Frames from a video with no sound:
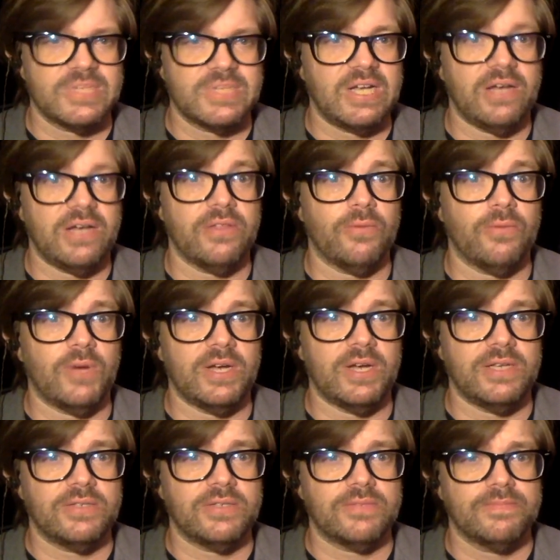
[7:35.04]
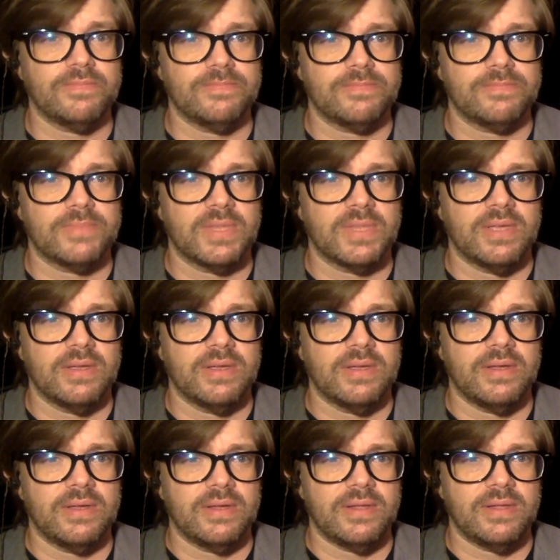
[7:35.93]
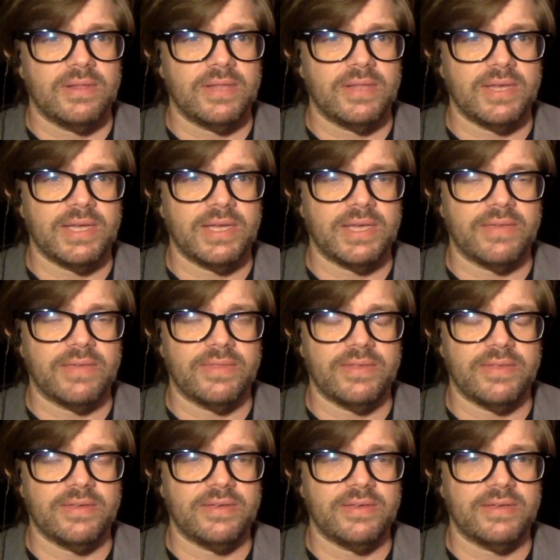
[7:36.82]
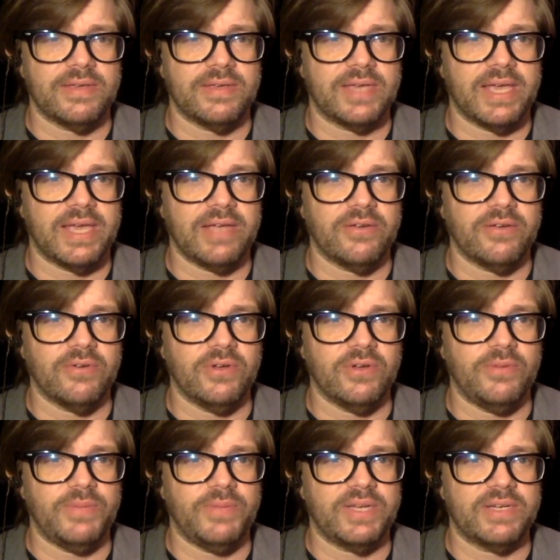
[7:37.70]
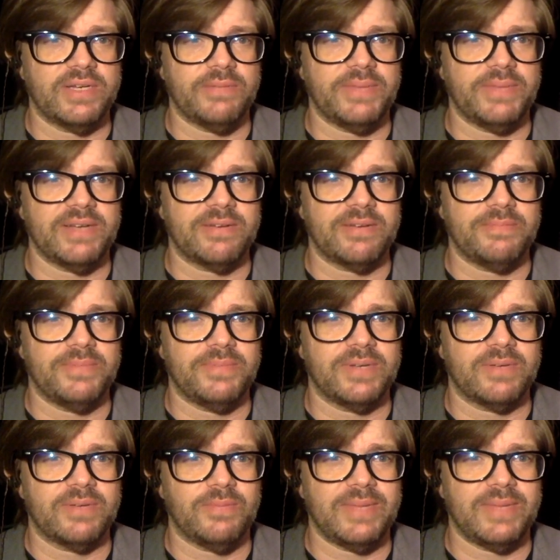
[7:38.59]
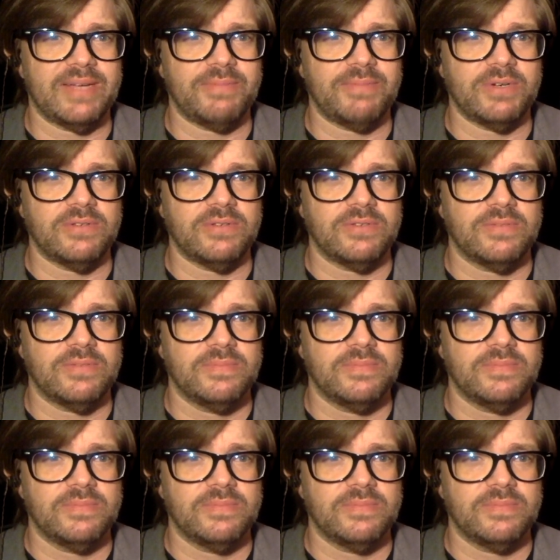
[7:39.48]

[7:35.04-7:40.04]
otherwise, like the kangaroo picked a peck of peppers,